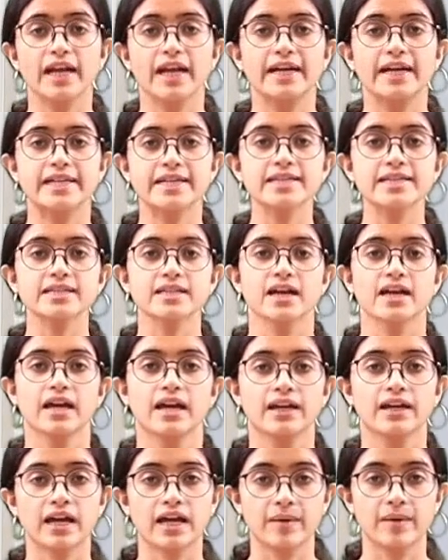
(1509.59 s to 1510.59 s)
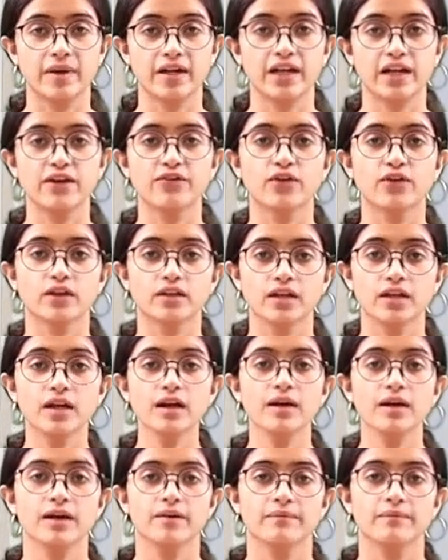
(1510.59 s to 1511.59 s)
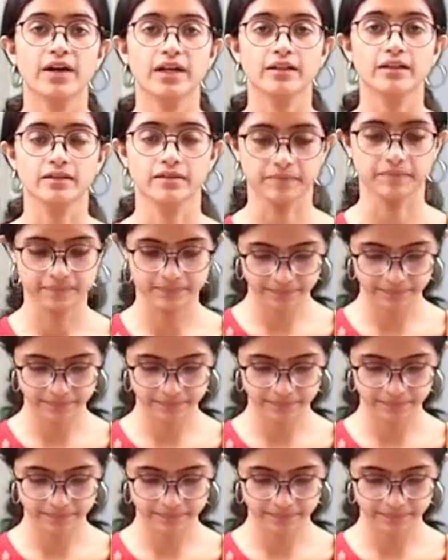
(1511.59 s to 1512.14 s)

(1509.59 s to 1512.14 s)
it is recommended for the mother.